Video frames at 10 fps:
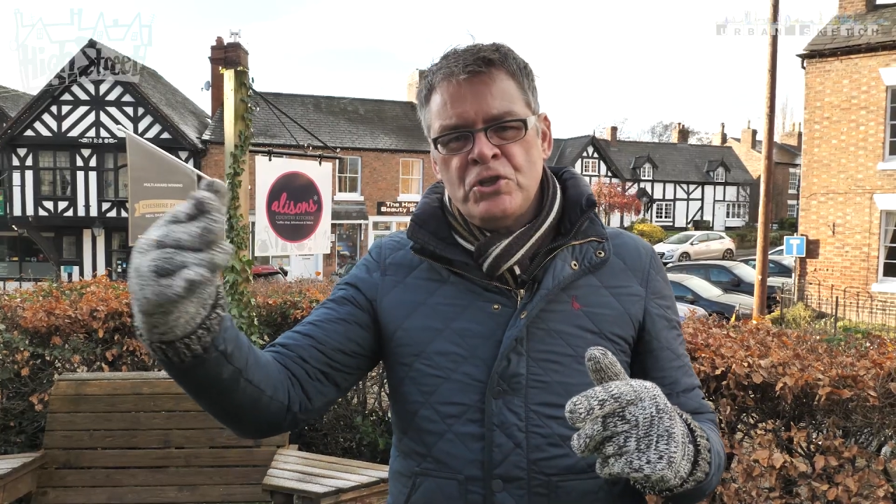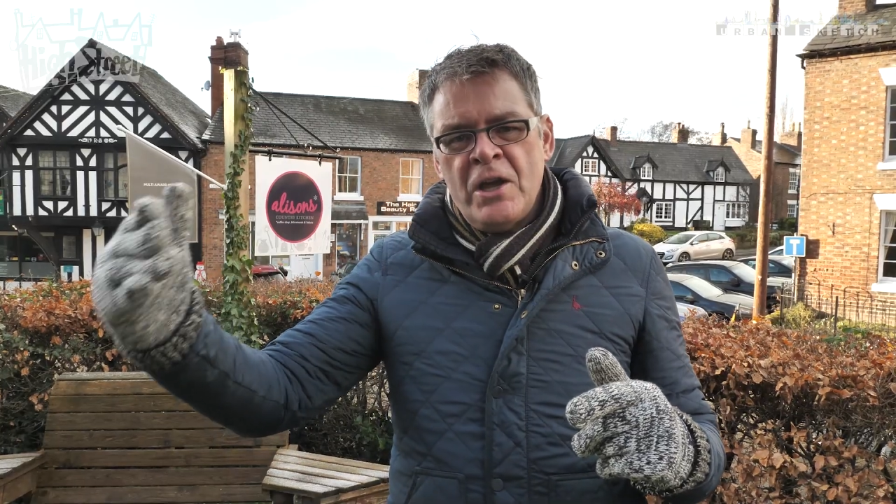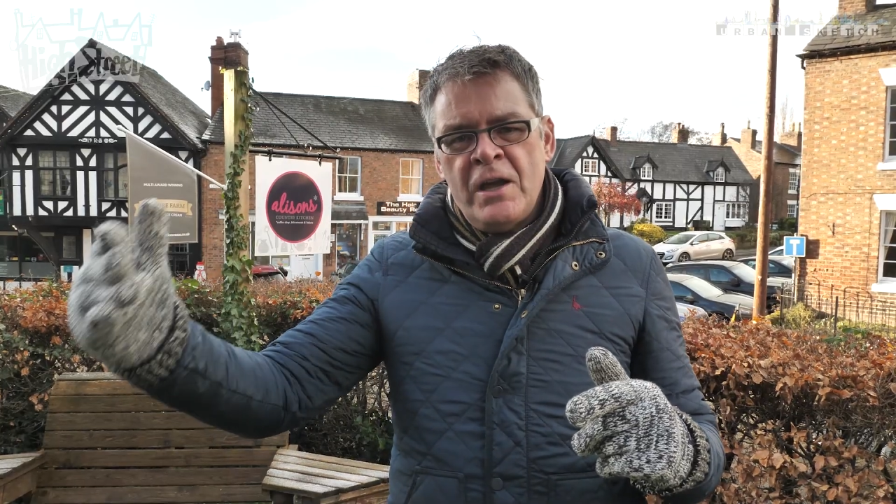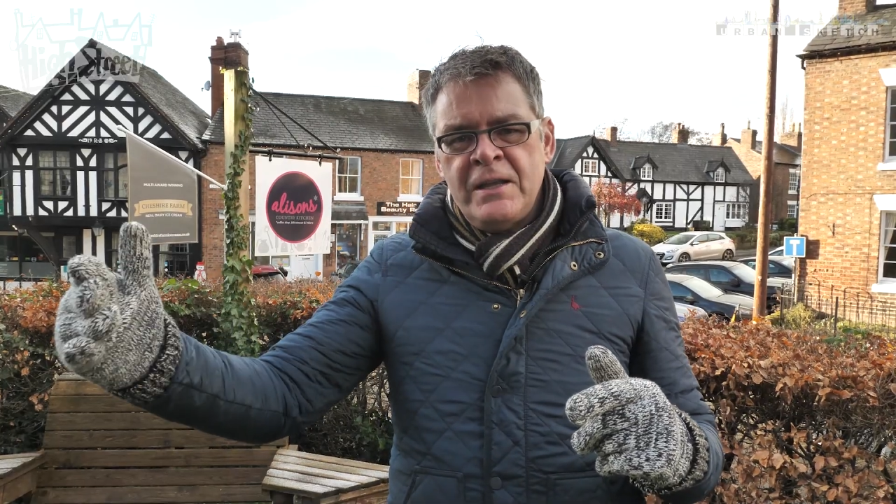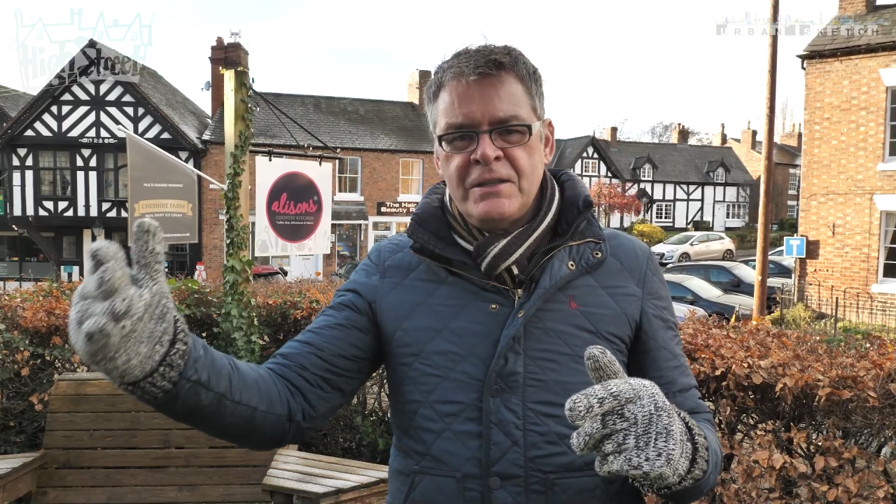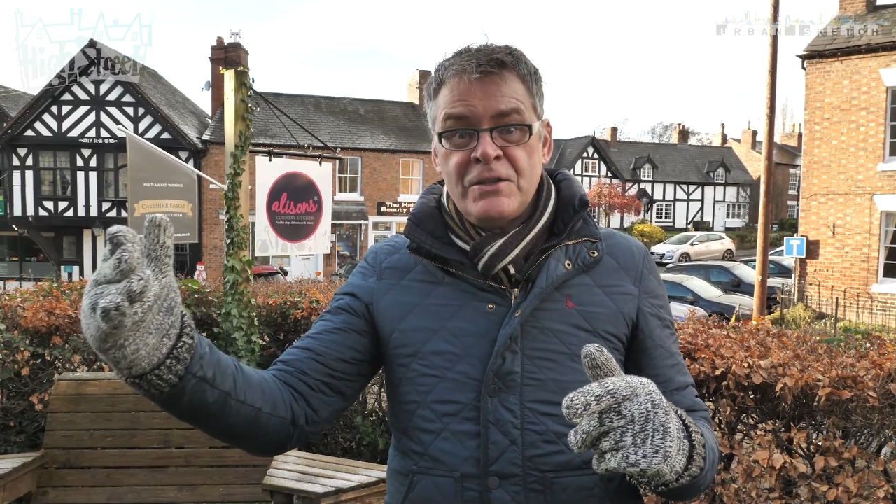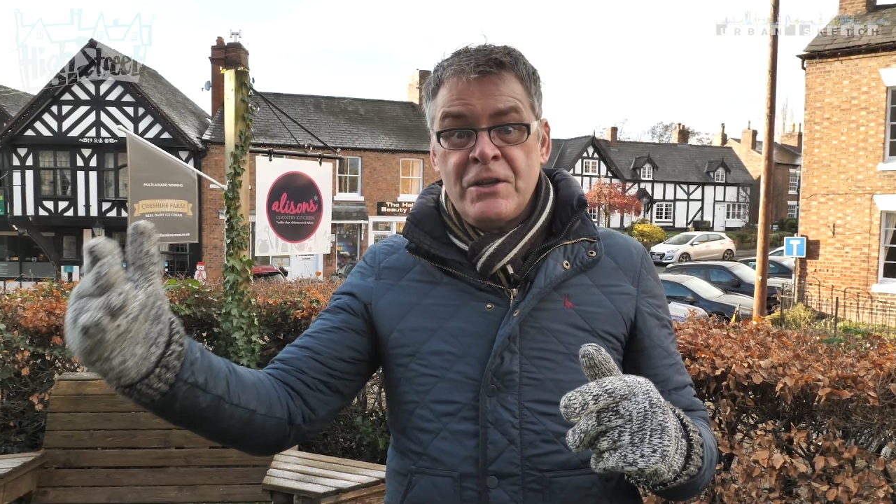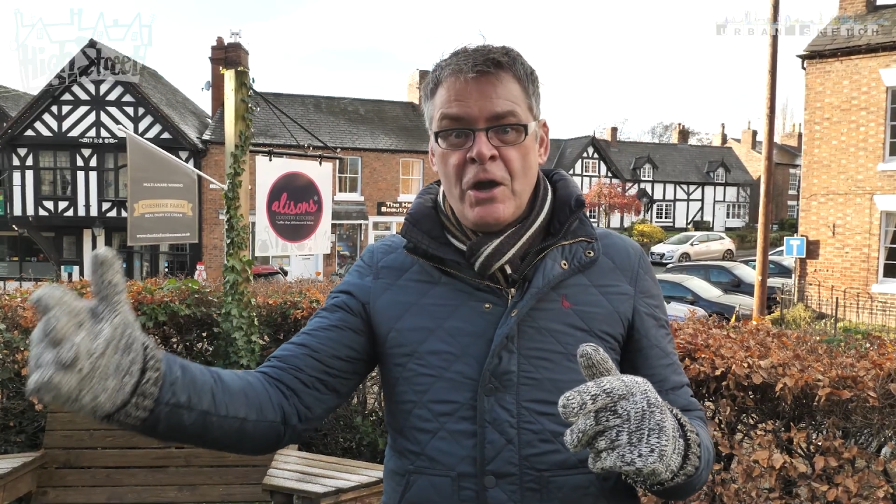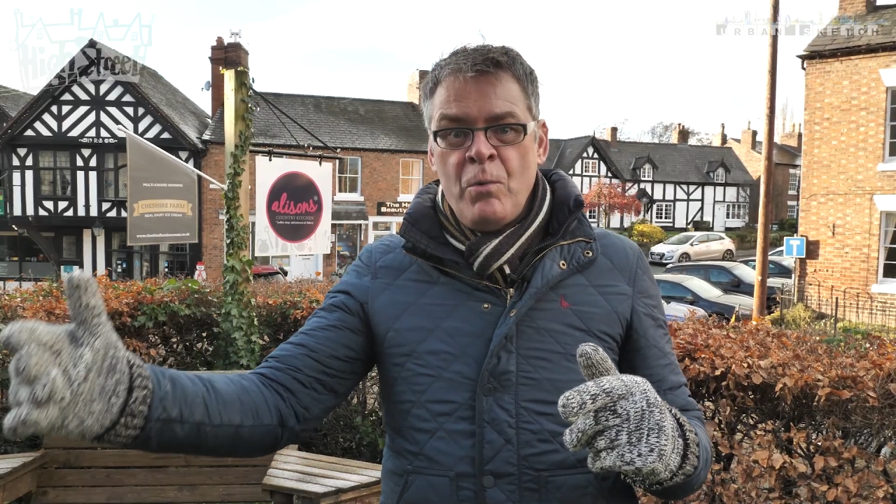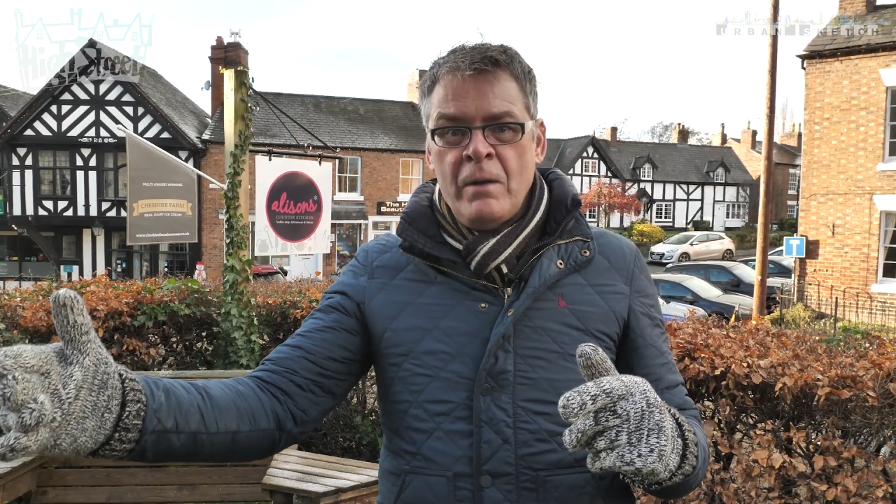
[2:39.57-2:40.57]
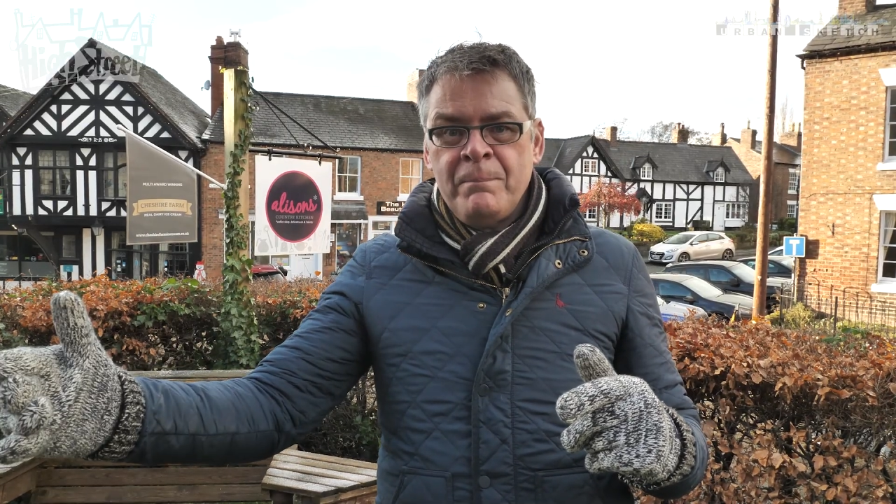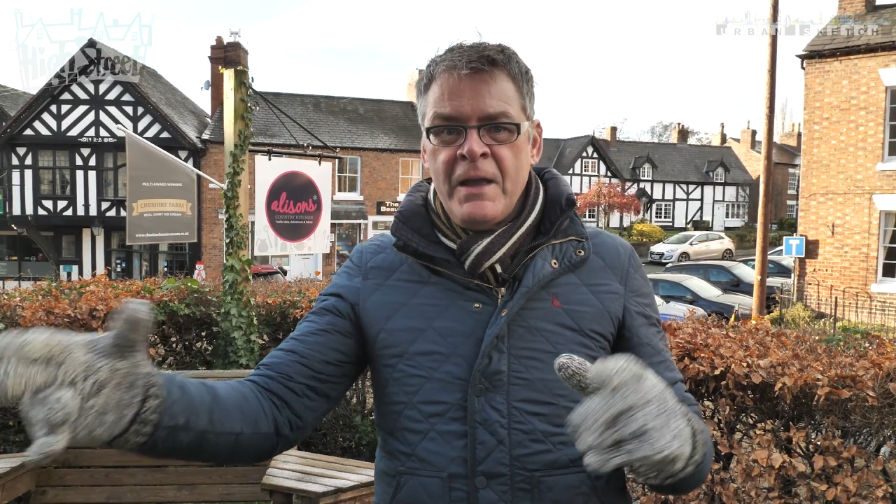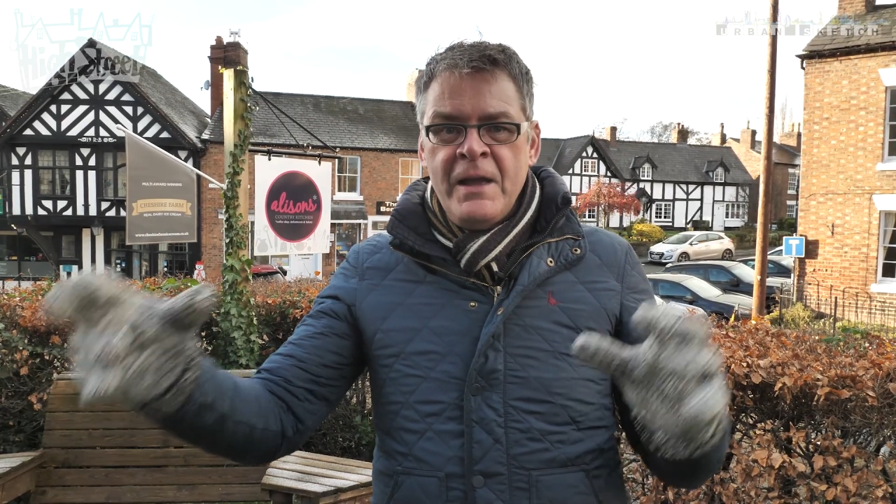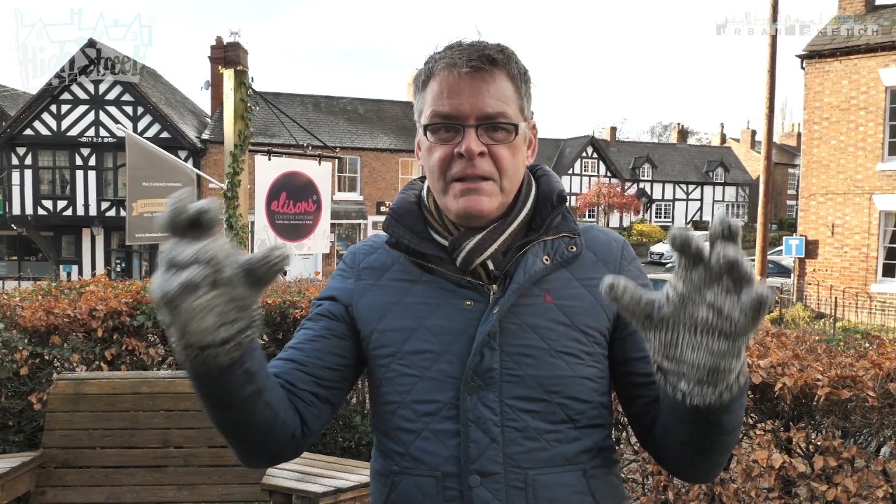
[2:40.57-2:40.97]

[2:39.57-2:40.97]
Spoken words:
journey to go on,